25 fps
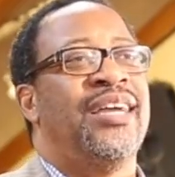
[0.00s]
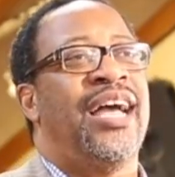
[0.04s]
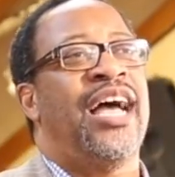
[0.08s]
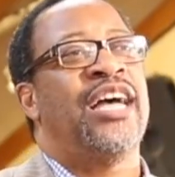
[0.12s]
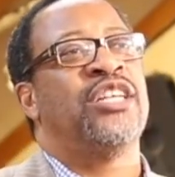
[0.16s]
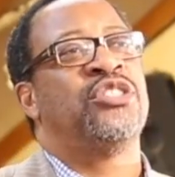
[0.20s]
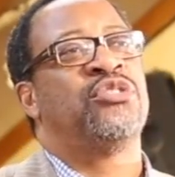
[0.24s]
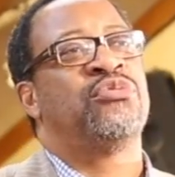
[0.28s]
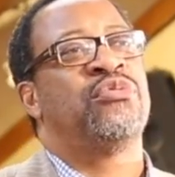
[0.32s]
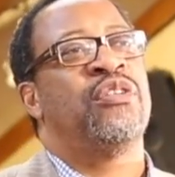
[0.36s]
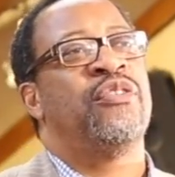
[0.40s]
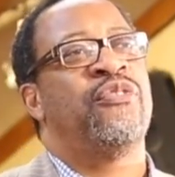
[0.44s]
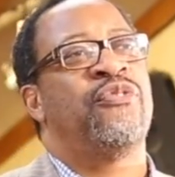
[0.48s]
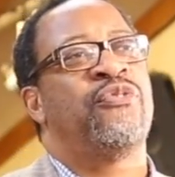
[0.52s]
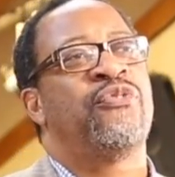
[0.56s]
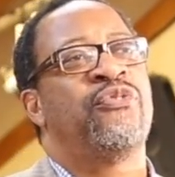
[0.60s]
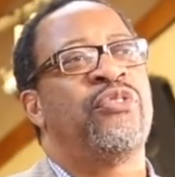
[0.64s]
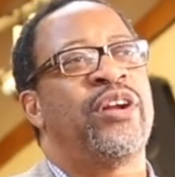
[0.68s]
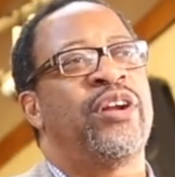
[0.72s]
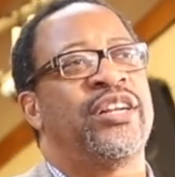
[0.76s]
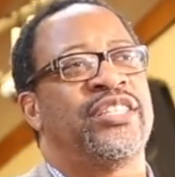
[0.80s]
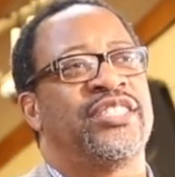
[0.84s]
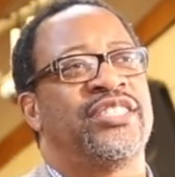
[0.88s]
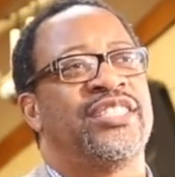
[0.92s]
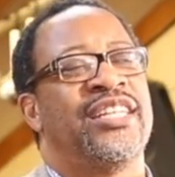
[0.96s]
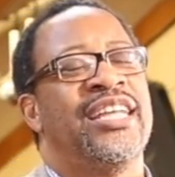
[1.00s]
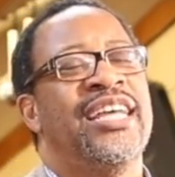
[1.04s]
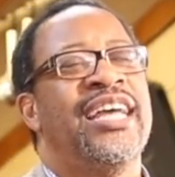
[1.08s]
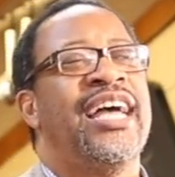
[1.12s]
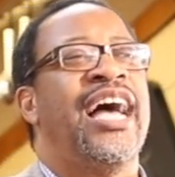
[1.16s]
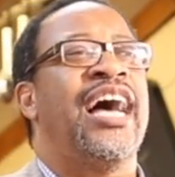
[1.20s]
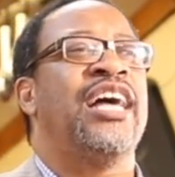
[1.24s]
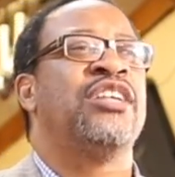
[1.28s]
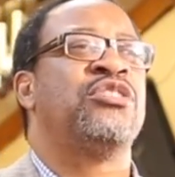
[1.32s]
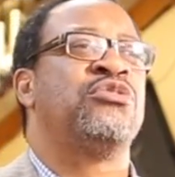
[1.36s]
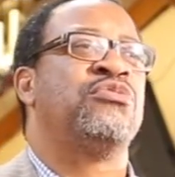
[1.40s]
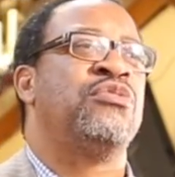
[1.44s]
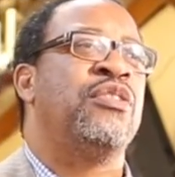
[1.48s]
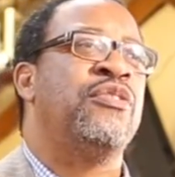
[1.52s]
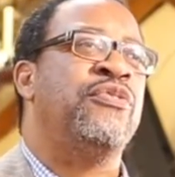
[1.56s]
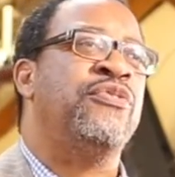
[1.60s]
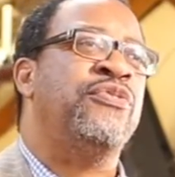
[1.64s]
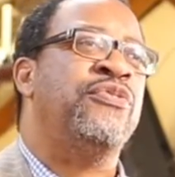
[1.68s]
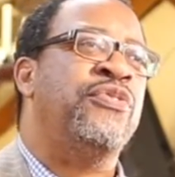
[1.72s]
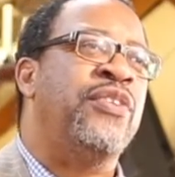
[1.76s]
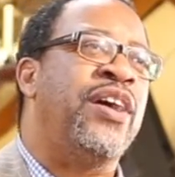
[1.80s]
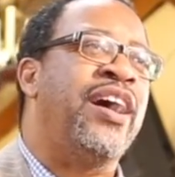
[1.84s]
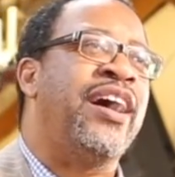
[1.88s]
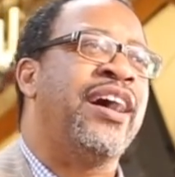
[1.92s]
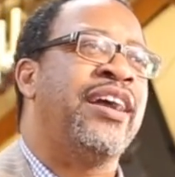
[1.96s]
as refreshed, as
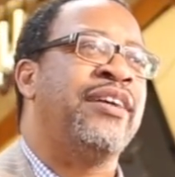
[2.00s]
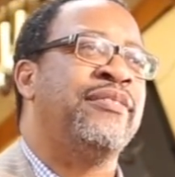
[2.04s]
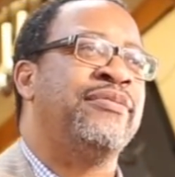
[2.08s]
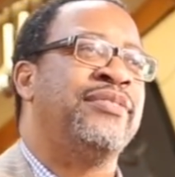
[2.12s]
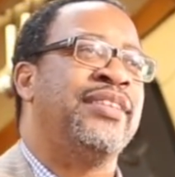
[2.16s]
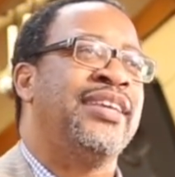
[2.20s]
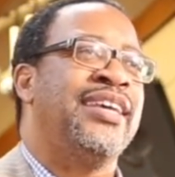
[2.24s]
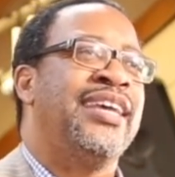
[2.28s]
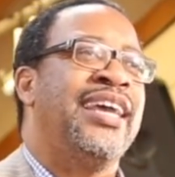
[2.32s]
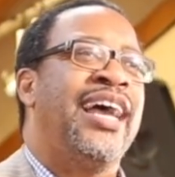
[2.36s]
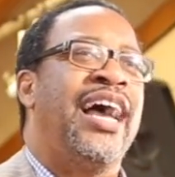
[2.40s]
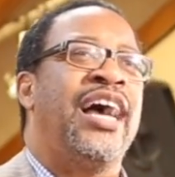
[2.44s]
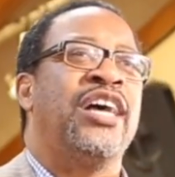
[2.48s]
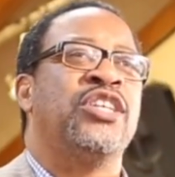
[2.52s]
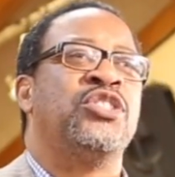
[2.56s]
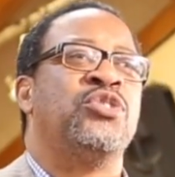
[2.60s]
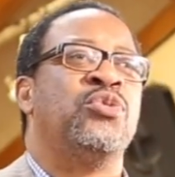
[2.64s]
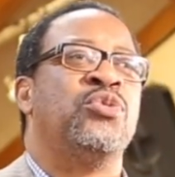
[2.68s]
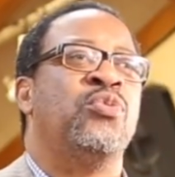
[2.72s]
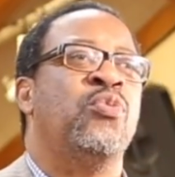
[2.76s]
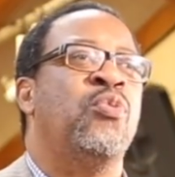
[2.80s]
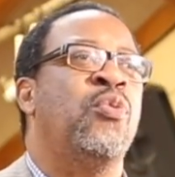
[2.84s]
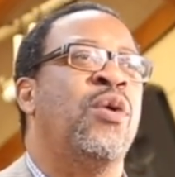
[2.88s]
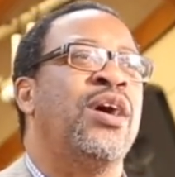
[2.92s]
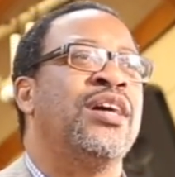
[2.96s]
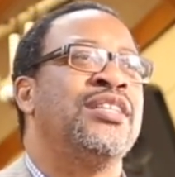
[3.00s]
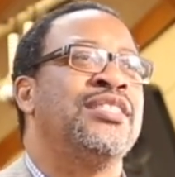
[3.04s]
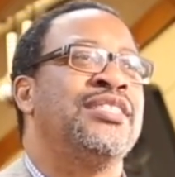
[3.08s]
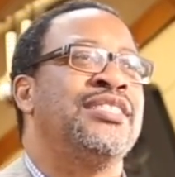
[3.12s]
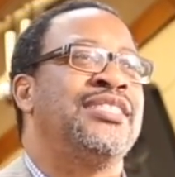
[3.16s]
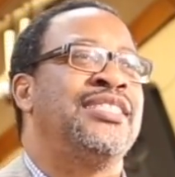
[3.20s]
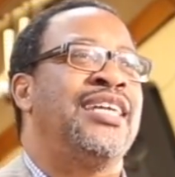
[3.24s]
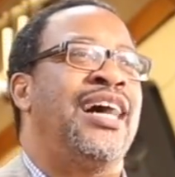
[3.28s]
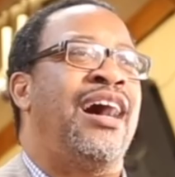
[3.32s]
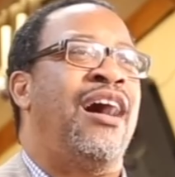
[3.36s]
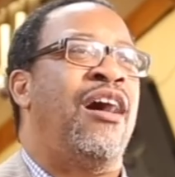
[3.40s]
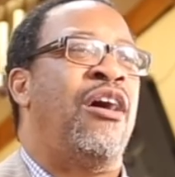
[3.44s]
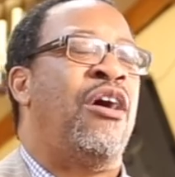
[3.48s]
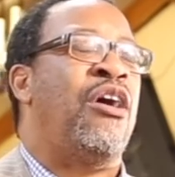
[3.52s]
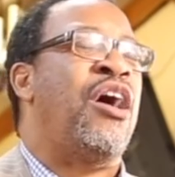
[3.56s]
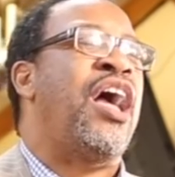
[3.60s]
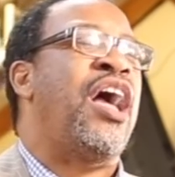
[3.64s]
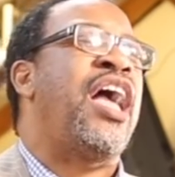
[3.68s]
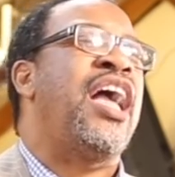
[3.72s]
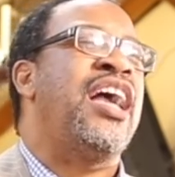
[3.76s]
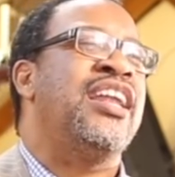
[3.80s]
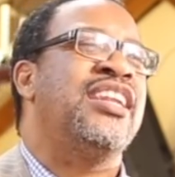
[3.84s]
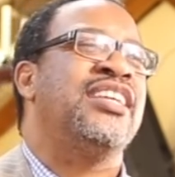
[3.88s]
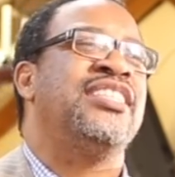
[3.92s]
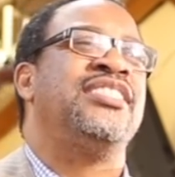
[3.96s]
revived, as ones that are
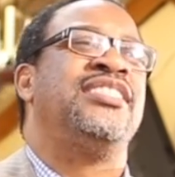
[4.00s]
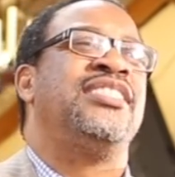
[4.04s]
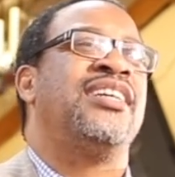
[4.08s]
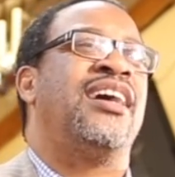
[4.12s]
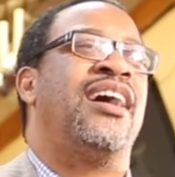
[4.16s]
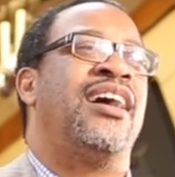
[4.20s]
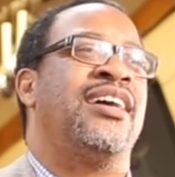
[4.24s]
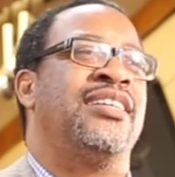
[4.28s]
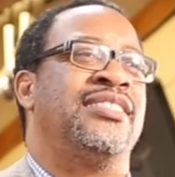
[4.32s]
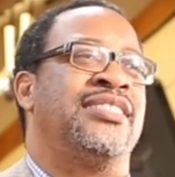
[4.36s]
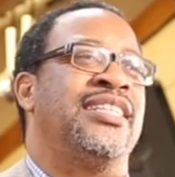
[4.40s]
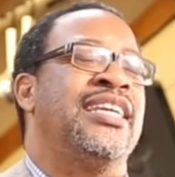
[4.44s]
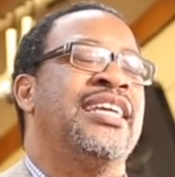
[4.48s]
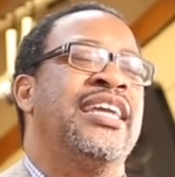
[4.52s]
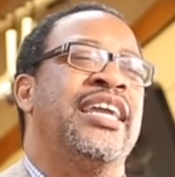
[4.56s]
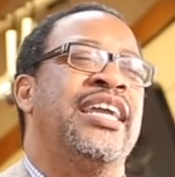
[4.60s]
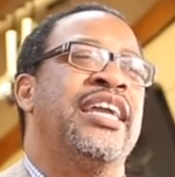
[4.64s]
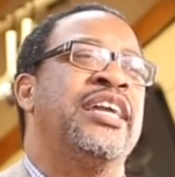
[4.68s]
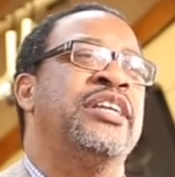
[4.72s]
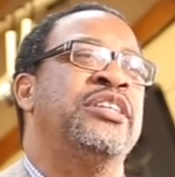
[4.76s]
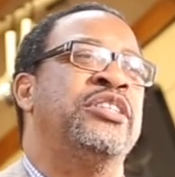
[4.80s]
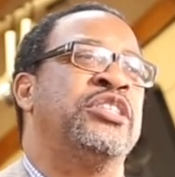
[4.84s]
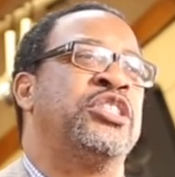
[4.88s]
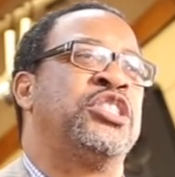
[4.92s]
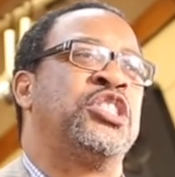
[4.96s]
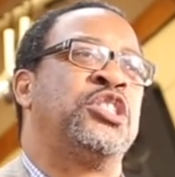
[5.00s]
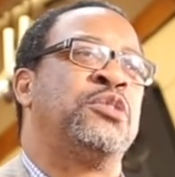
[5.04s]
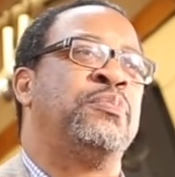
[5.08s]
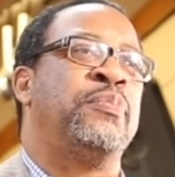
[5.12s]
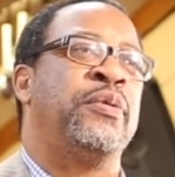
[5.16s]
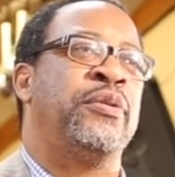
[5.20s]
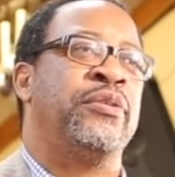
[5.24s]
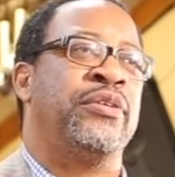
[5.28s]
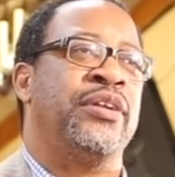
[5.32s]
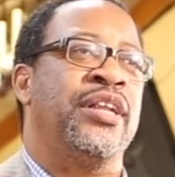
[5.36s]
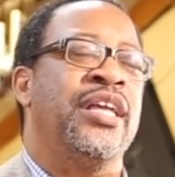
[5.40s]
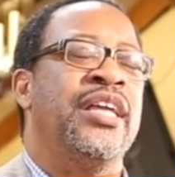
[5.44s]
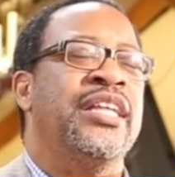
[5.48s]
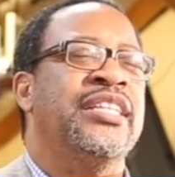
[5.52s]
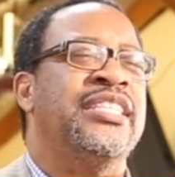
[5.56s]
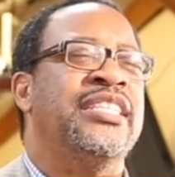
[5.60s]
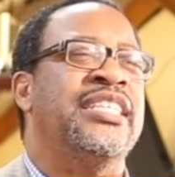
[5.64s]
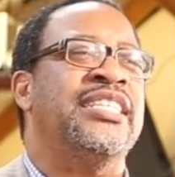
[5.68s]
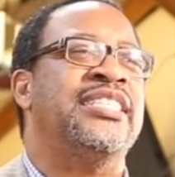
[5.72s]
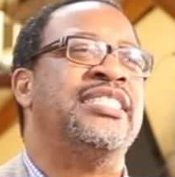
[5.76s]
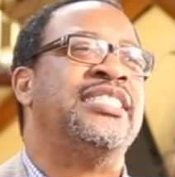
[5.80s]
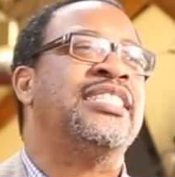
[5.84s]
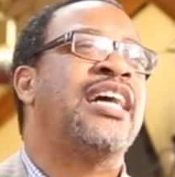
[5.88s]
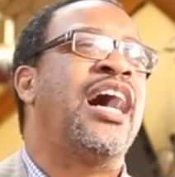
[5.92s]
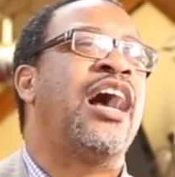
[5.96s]
energized in the spirit,
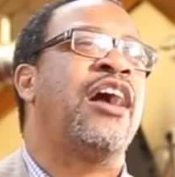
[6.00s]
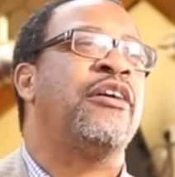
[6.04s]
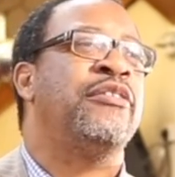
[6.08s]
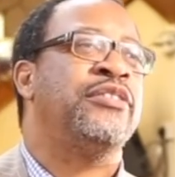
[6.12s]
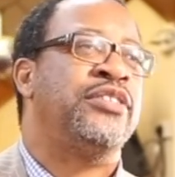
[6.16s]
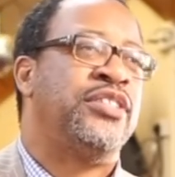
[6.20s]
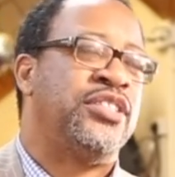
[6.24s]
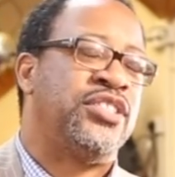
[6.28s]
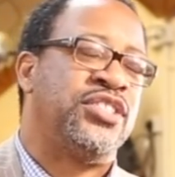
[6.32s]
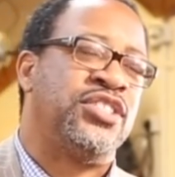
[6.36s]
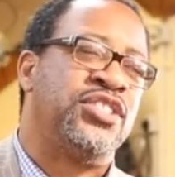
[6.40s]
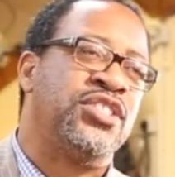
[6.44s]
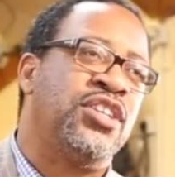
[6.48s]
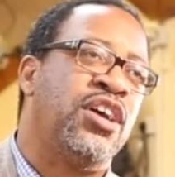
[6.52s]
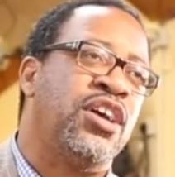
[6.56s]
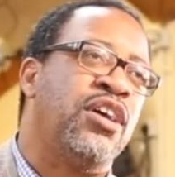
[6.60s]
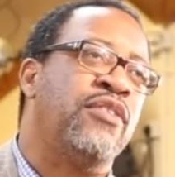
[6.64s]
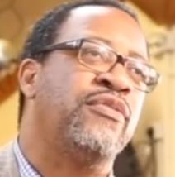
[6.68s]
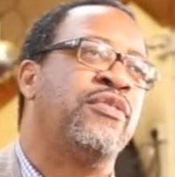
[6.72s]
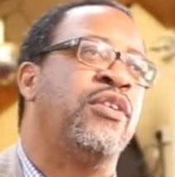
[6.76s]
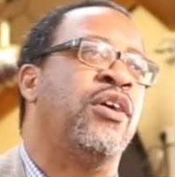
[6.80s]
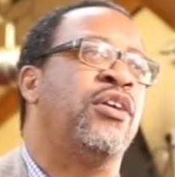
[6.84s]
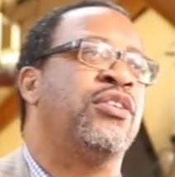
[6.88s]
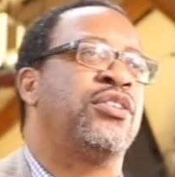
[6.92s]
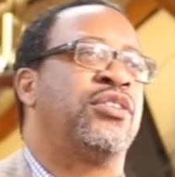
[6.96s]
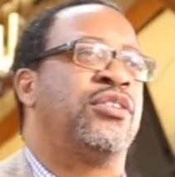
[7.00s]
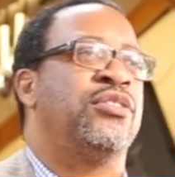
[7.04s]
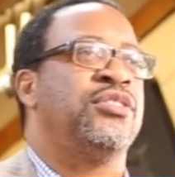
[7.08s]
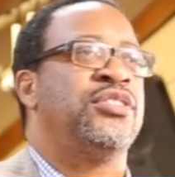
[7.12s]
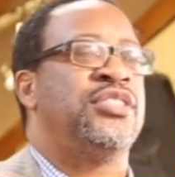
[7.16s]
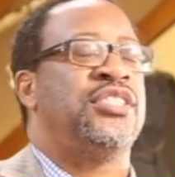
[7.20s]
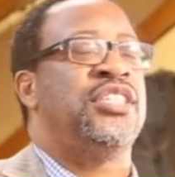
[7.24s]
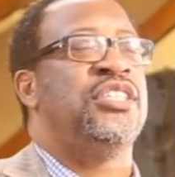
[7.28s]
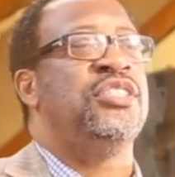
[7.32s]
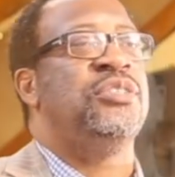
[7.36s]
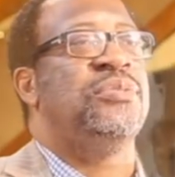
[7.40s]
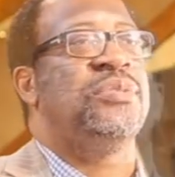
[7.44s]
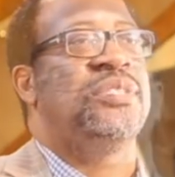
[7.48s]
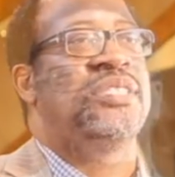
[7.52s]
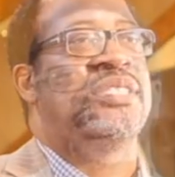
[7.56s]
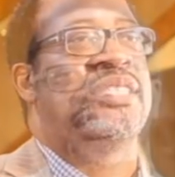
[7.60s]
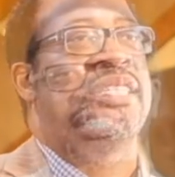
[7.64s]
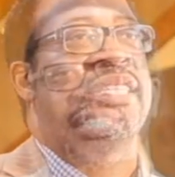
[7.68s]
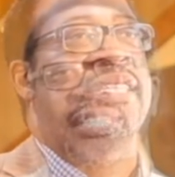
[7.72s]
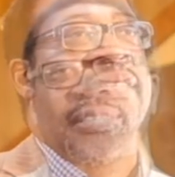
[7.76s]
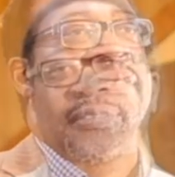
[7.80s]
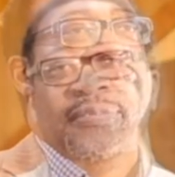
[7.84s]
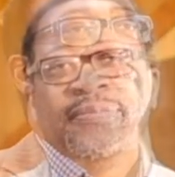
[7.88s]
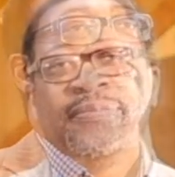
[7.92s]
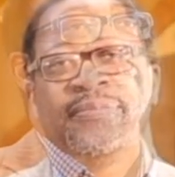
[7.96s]
desiring to serve God
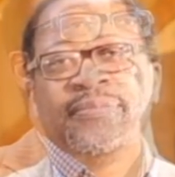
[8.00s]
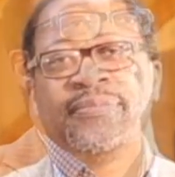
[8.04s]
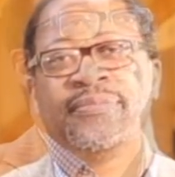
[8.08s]
continuously.